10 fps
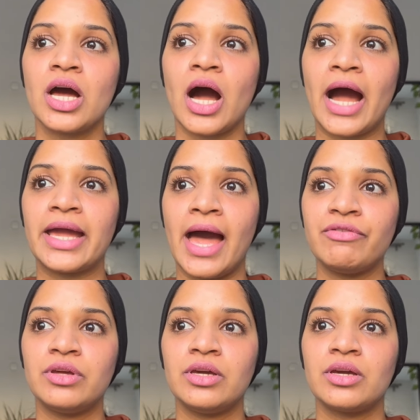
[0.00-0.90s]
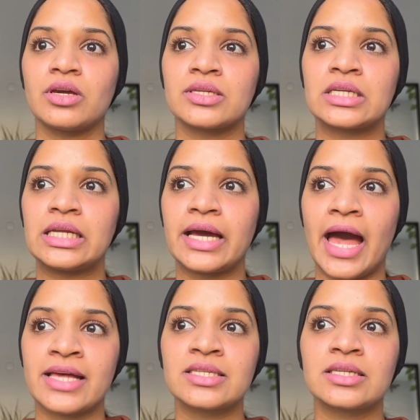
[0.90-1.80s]
I have the azelaic
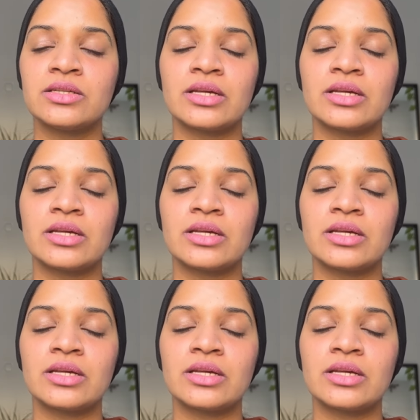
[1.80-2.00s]
acid,